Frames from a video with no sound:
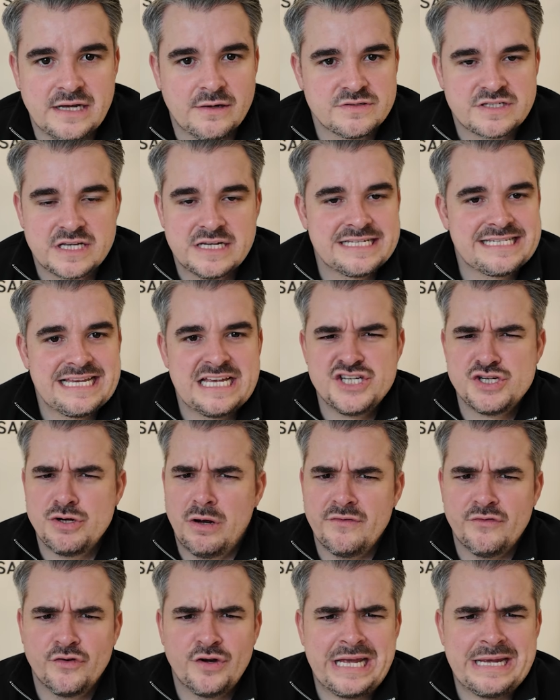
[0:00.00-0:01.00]
I was going to send you
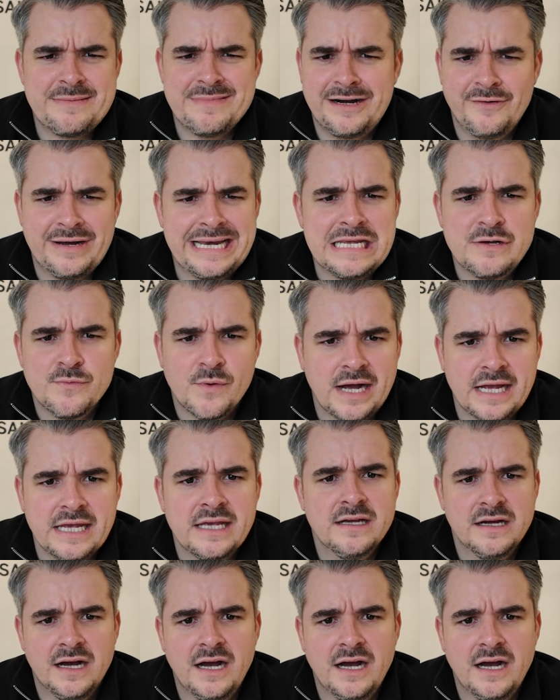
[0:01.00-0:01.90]
over an email anyway.